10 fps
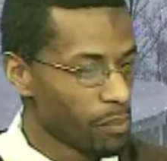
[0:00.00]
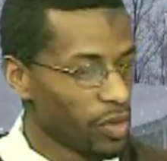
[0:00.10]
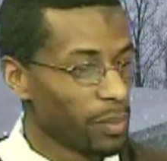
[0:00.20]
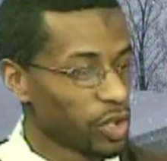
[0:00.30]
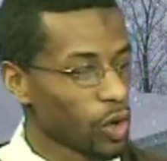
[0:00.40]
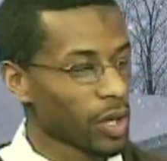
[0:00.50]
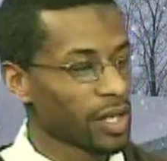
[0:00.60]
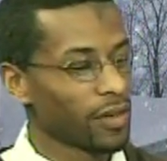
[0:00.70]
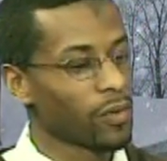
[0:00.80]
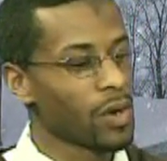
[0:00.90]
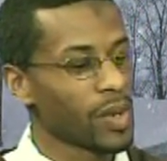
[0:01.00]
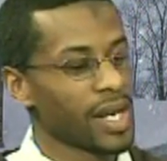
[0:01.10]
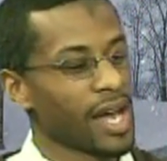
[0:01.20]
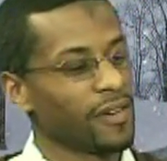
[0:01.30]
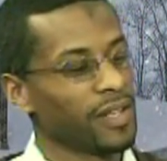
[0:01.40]
the majority of what
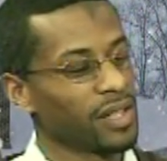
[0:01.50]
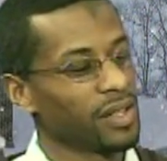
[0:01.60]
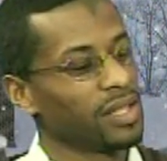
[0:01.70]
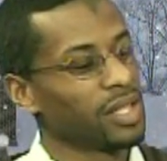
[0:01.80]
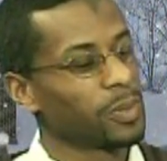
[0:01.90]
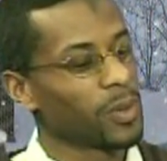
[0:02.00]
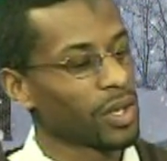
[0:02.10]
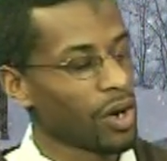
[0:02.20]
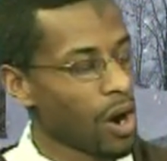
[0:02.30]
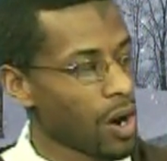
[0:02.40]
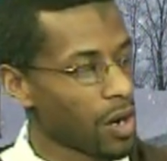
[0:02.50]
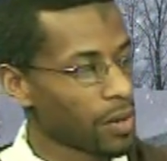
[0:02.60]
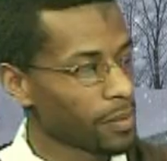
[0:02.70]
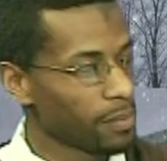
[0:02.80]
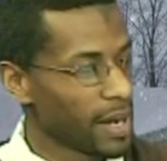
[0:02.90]
we have here in Lynchburg
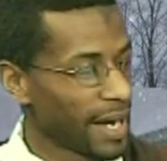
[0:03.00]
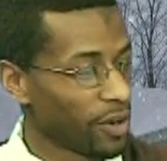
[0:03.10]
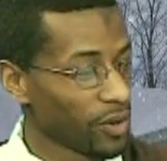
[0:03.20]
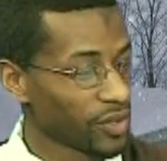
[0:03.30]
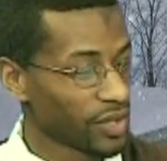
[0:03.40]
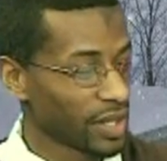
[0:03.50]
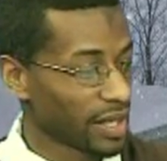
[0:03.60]
are males,